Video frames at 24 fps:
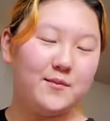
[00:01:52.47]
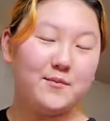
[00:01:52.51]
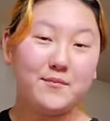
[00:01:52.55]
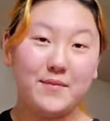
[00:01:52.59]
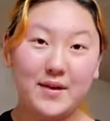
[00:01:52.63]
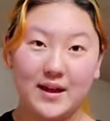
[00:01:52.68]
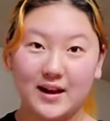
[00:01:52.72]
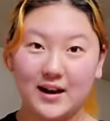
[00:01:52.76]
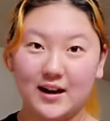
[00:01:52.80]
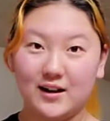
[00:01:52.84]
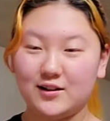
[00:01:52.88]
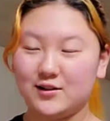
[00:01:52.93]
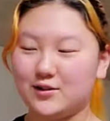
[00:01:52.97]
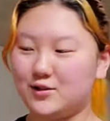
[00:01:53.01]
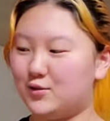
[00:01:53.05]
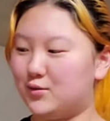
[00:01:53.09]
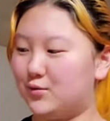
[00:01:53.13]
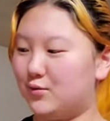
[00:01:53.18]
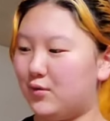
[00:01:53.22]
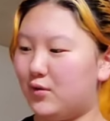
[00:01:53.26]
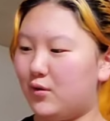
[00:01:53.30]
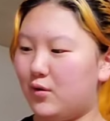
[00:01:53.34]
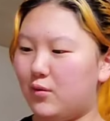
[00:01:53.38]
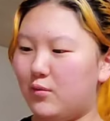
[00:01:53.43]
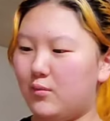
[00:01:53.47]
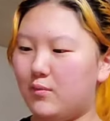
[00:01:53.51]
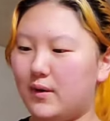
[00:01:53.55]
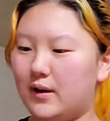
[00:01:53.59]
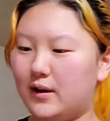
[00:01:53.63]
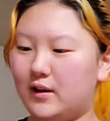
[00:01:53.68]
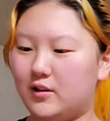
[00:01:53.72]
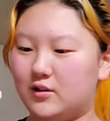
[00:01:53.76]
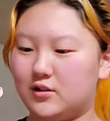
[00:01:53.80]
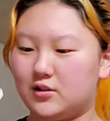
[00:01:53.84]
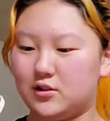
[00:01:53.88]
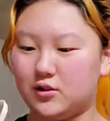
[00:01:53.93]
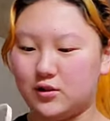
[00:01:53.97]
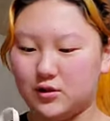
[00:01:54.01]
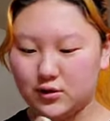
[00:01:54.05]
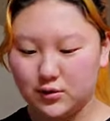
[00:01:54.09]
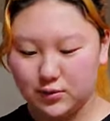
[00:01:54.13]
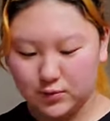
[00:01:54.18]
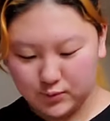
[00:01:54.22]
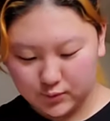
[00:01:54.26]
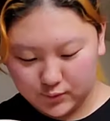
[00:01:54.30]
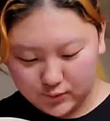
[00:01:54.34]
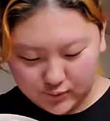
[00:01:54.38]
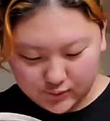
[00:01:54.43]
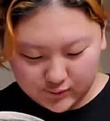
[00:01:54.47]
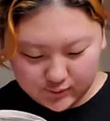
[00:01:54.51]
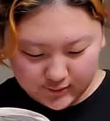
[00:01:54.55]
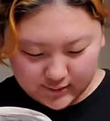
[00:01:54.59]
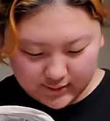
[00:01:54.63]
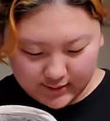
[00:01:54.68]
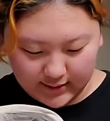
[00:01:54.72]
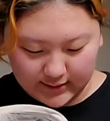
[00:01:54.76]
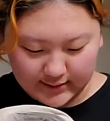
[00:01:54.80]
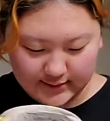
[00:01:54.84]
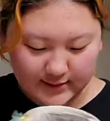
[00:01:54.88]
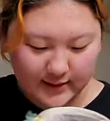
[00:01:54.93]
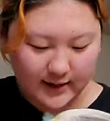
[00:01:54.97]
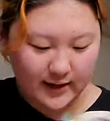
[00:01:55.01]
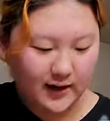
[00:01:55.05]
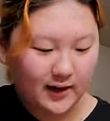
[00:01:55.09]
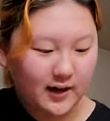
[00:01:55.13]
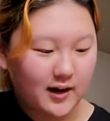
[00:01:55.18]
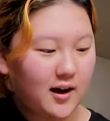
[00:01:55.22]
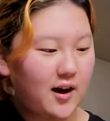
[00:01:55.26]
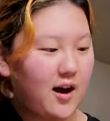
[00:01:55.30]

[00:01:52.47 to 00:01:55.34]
made out of tulle. Oh my gosh, the tulle is like,